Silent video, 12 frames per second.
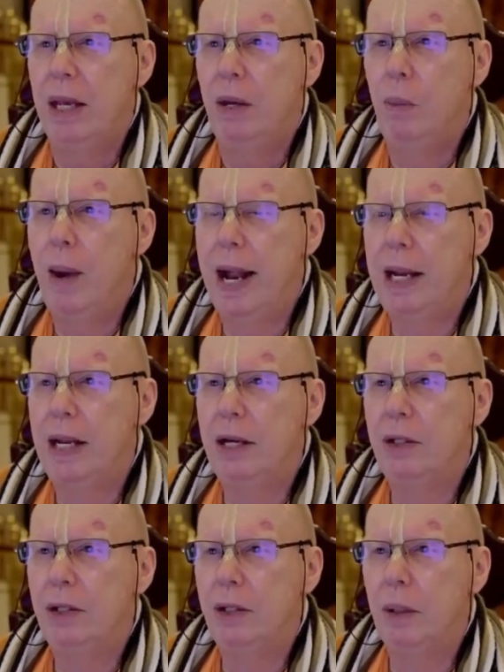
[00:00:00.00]
One
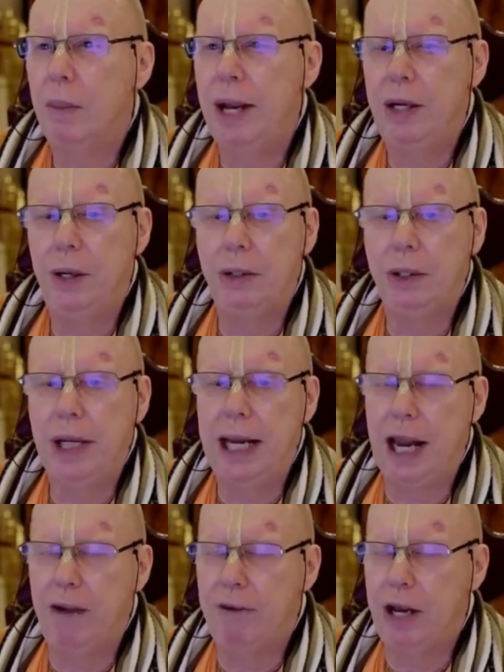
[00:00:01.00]
is when you
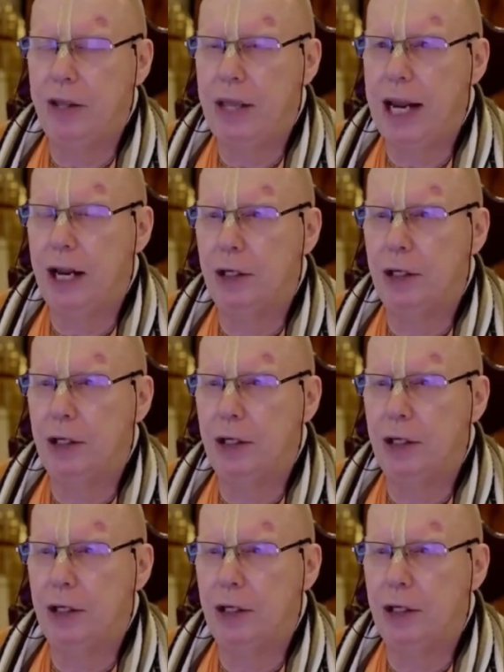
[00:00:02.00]
see everything